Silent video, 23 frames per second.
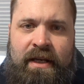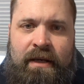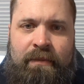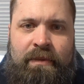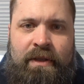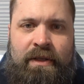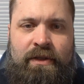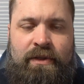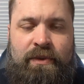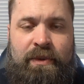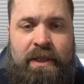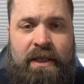I've
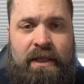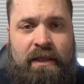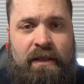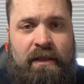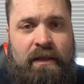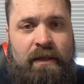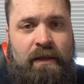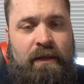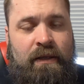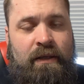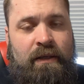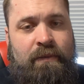been doing
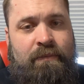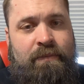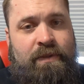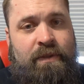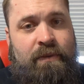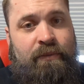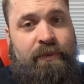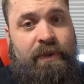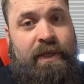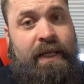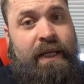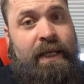
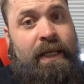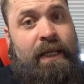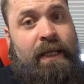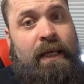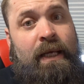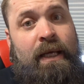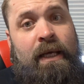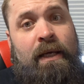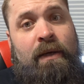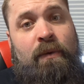some reading,